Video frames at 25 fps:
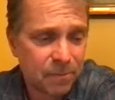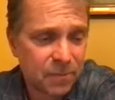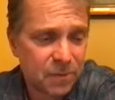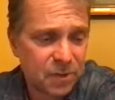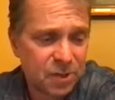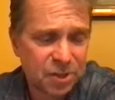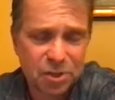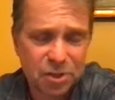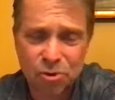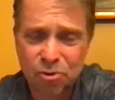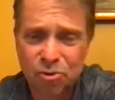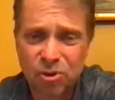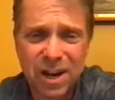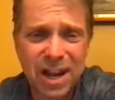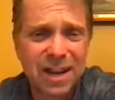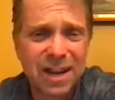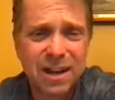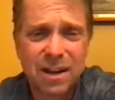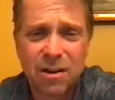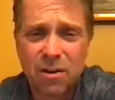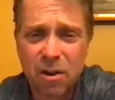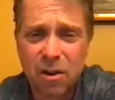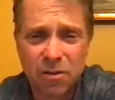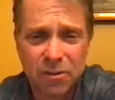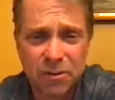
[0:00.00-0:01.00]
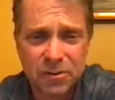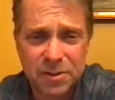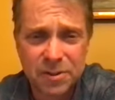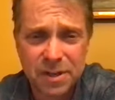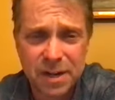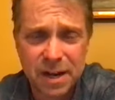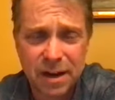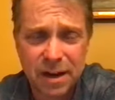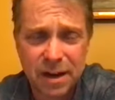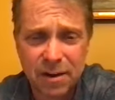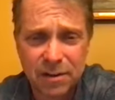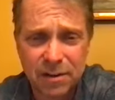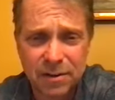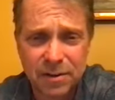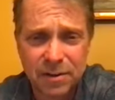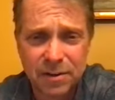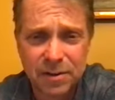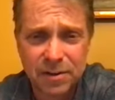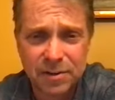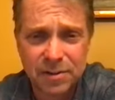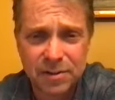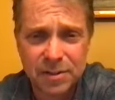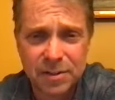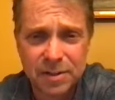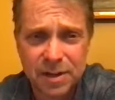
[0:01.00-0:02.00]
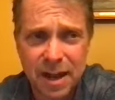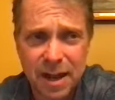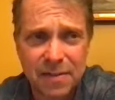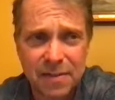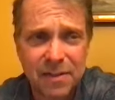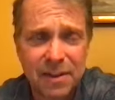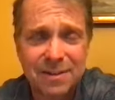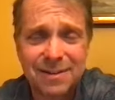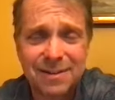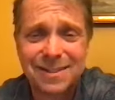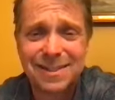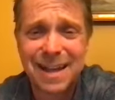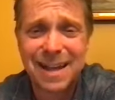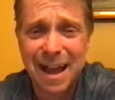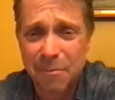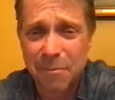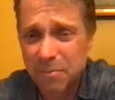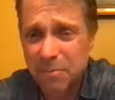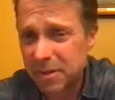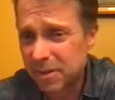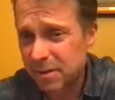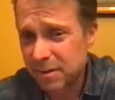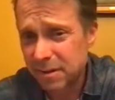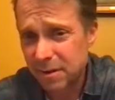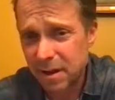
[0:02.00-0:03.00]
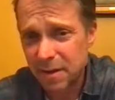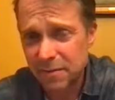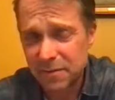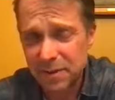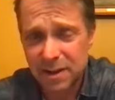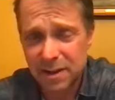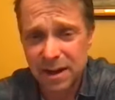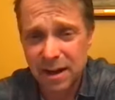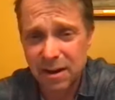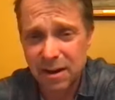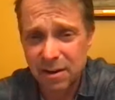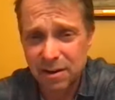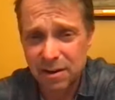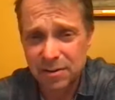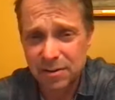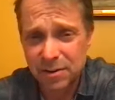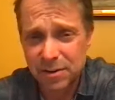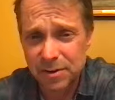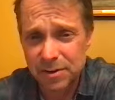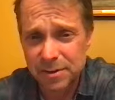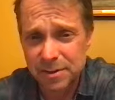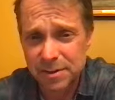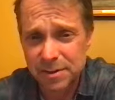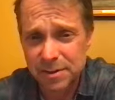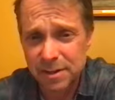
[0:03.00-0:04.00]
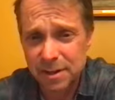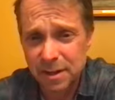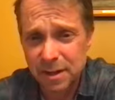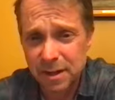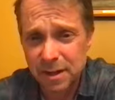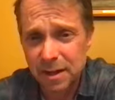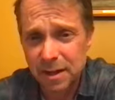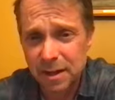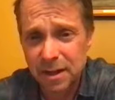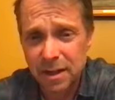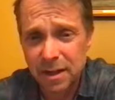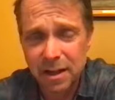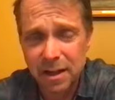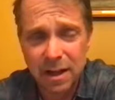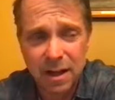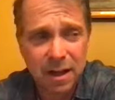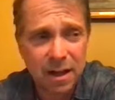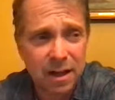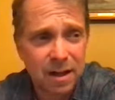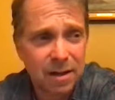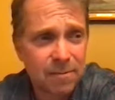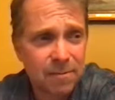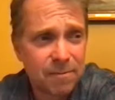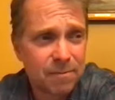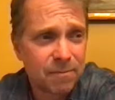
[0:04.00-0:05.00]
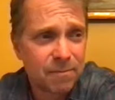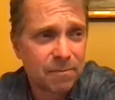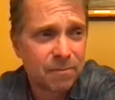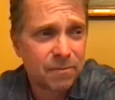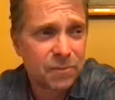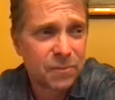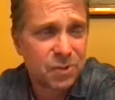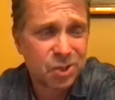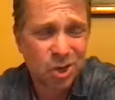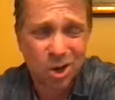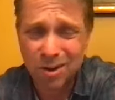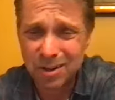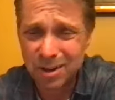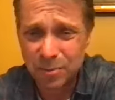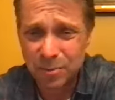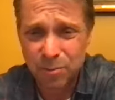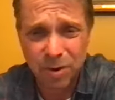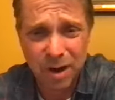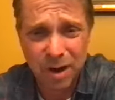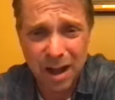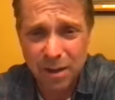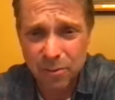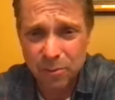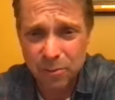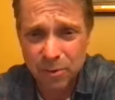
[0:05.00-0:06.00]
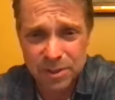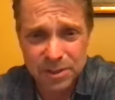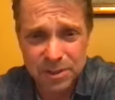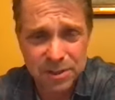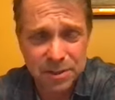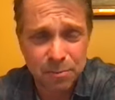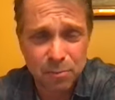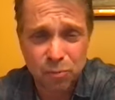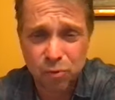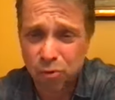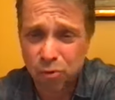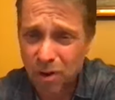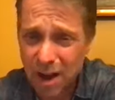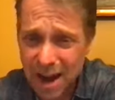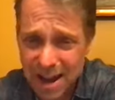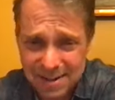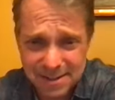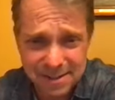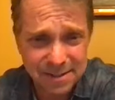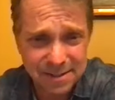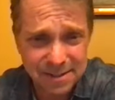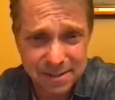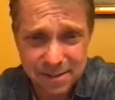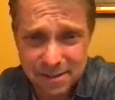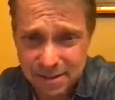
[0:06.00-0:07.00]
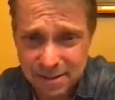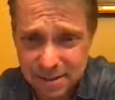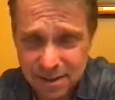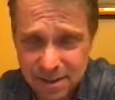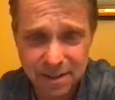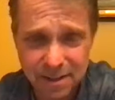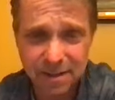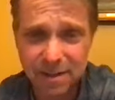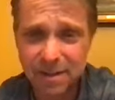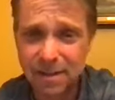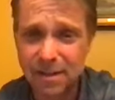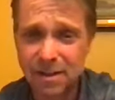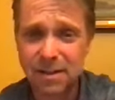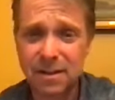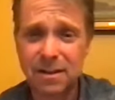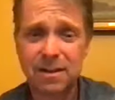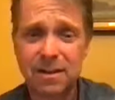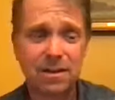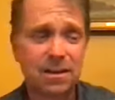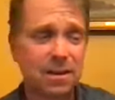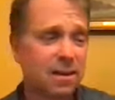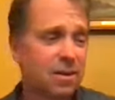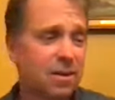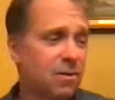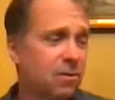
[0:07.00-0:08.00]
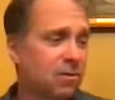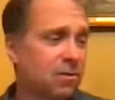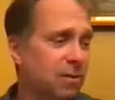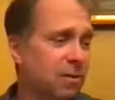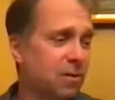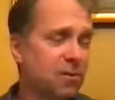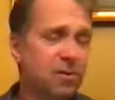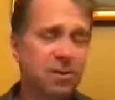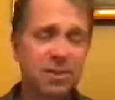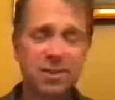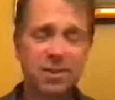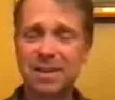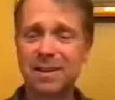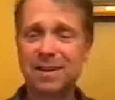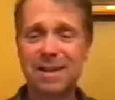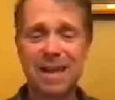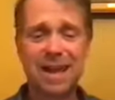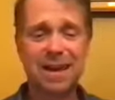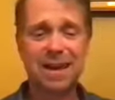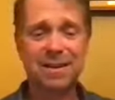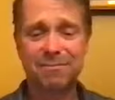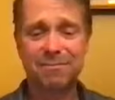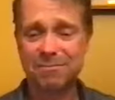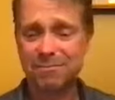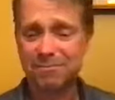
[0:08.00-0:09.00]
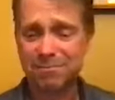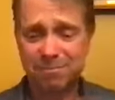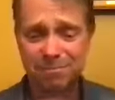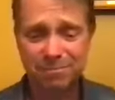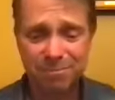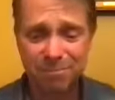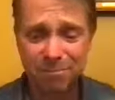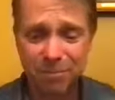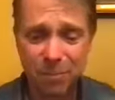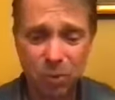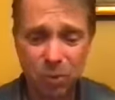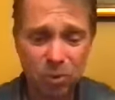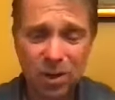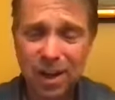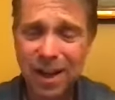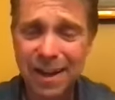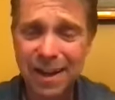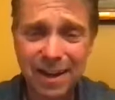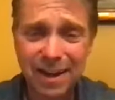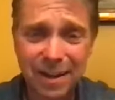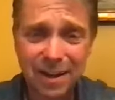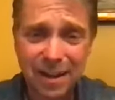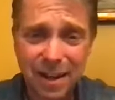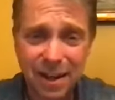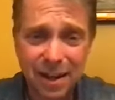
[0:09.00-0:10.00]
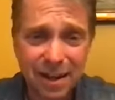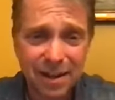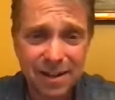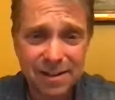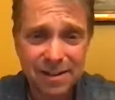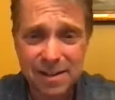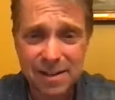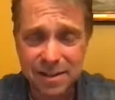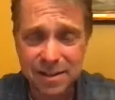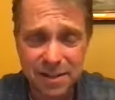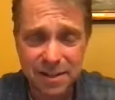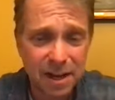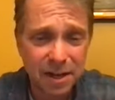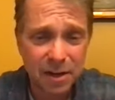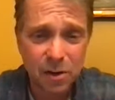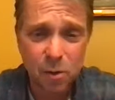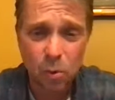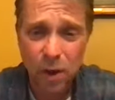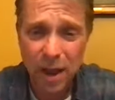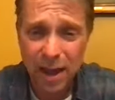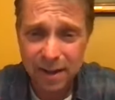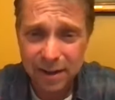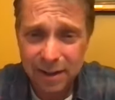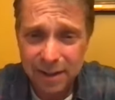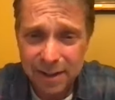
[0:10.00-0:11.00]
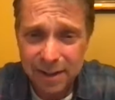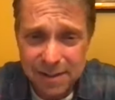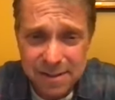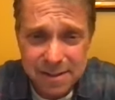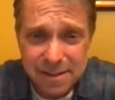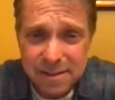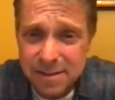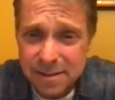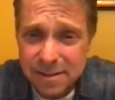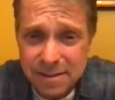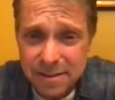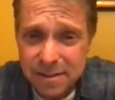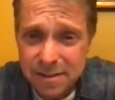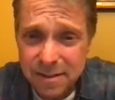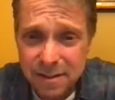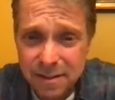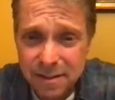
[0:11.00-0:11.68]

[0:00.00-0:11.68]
Just creating all those characters and the depth of the characters. Charlie Brown was depressed. Lucy had a moonlighting gig as a psychoanalyst.